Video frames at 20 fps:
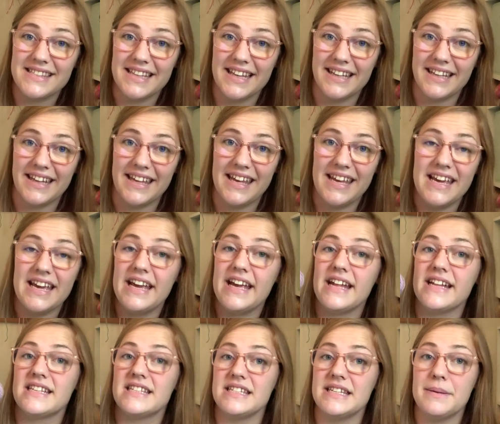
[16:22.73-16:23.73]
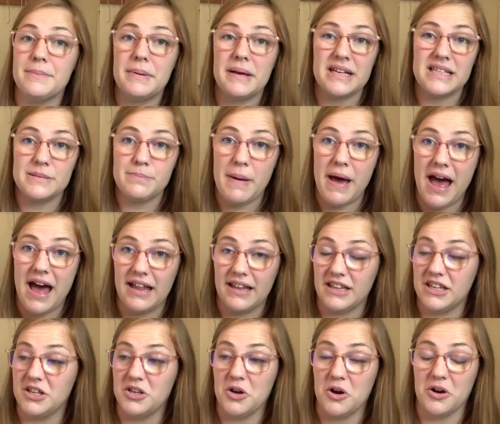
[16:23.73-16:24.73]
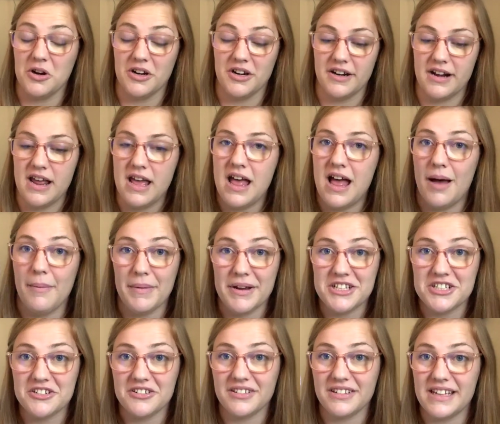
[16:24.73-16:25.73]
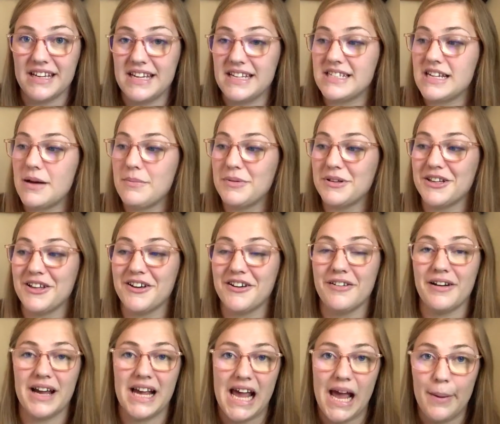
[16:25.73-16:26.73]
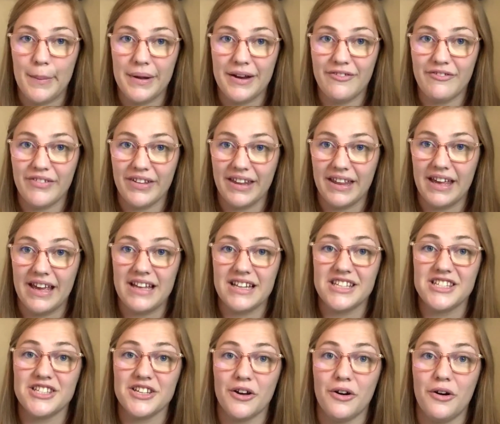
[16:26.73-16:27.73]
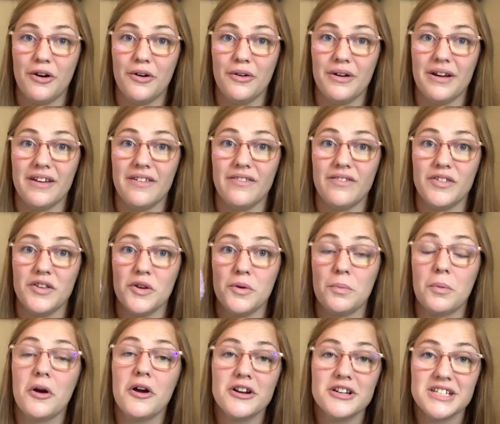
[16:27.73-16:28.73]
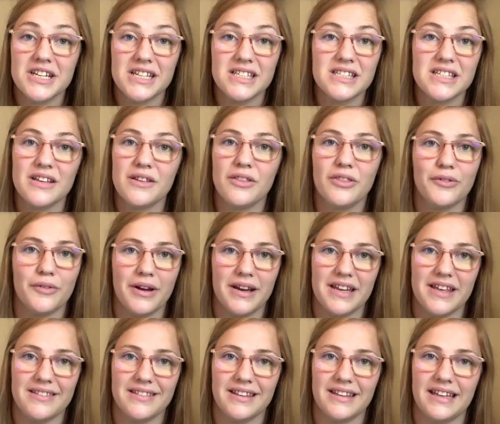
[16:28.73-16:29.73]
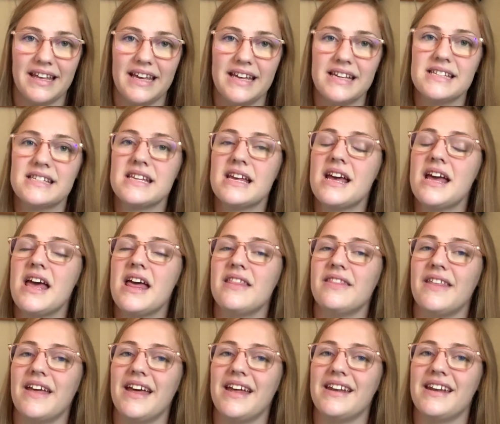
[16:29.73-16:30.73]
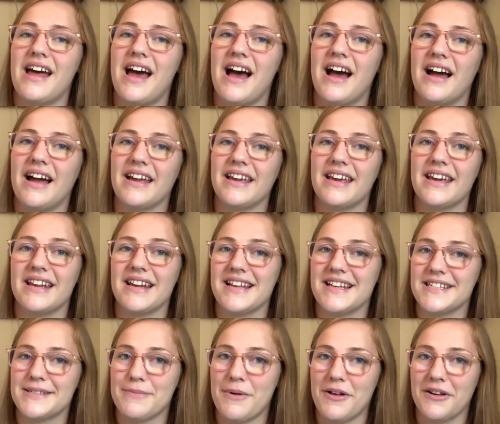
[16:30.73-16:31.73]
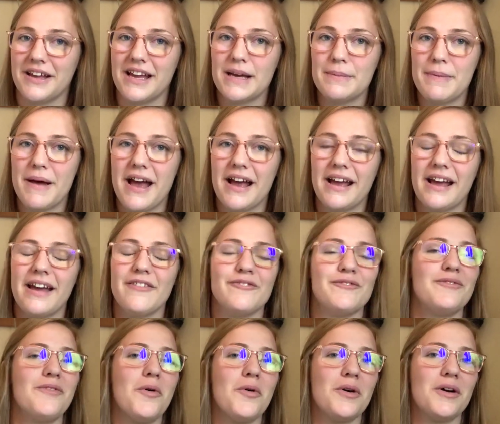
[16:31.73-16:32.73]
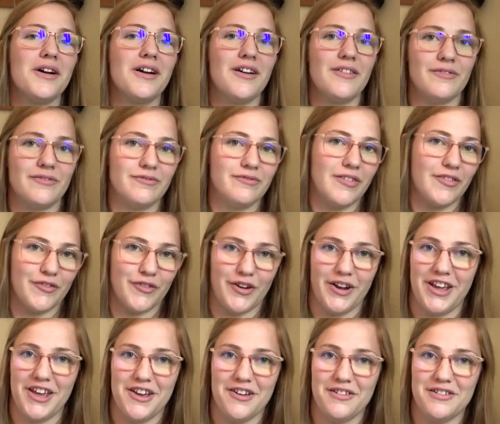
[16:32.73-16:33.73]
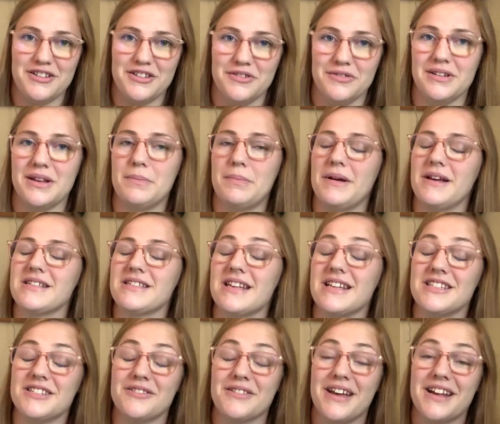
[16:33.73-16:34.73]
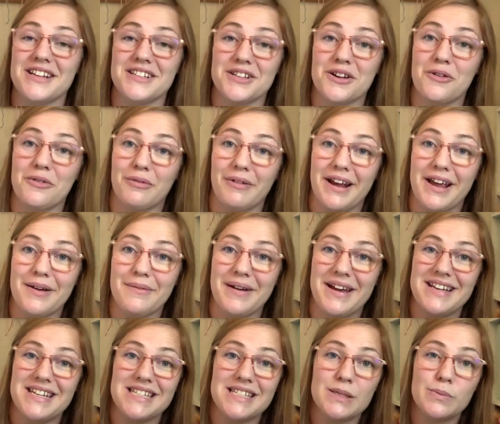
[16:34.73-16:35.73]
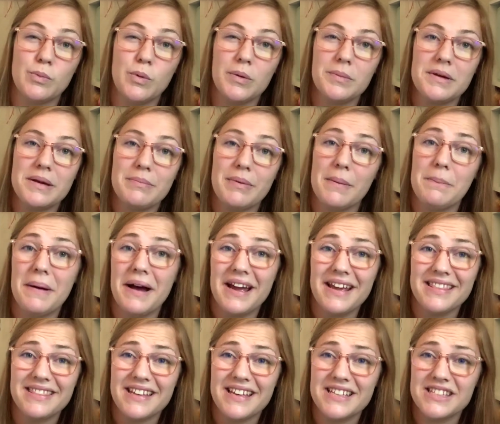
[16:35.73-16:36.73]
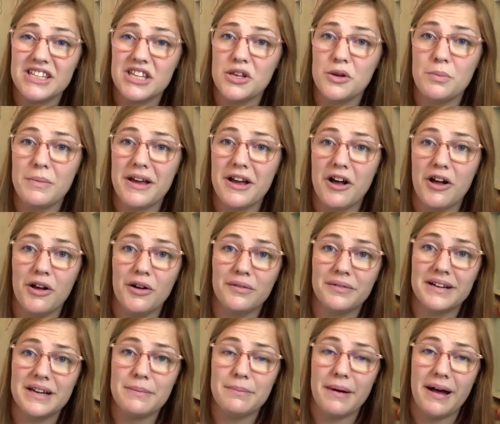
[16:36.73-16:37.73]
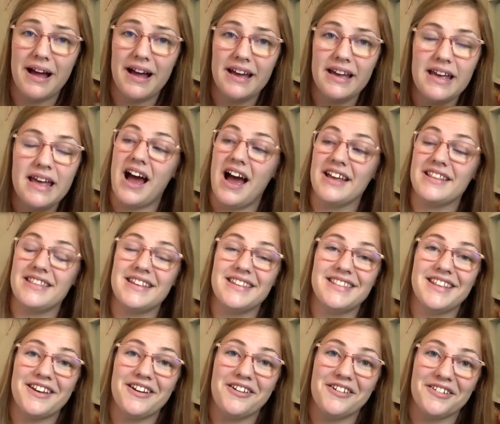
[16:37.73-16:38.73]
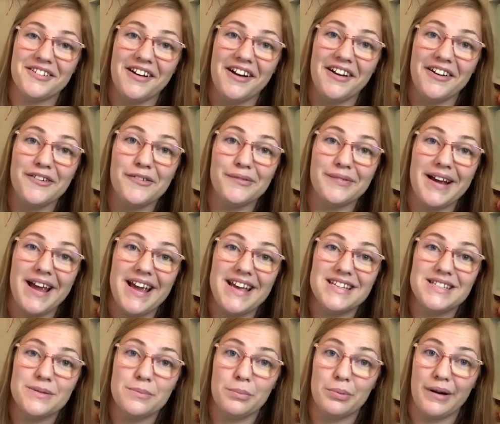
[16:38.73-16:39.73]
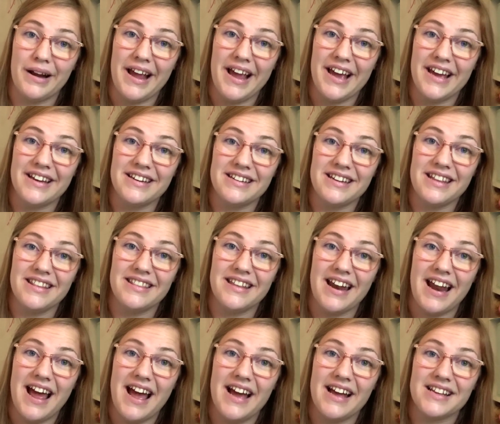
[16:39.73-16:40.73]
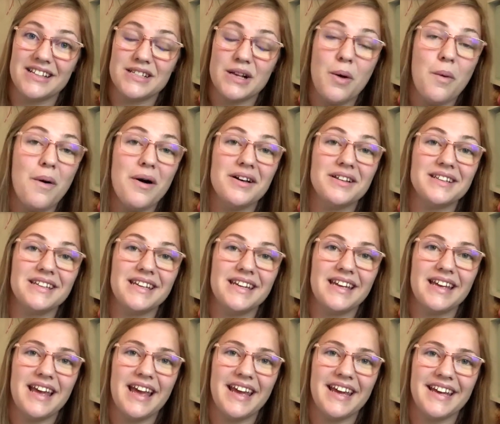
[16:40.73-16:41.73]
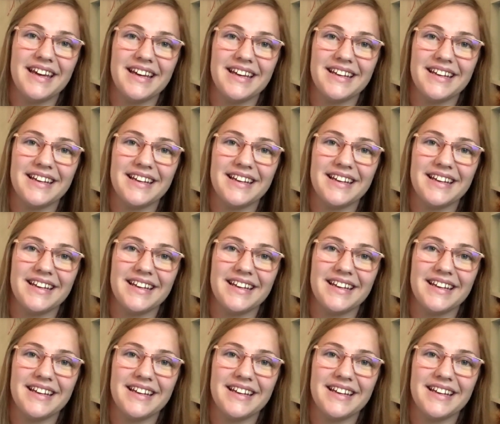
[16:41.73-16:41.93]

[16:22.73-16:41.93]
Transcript: Lily. It's Knit Picks palette yarn. I'll make sure to link it down below. I am an affiliate, so if you purchase through any of the links, then I get a small kickback for referring you to Knit Picks. And so that is a great way to support me by buying things that you may already buy. I think they are a great brand that has quality and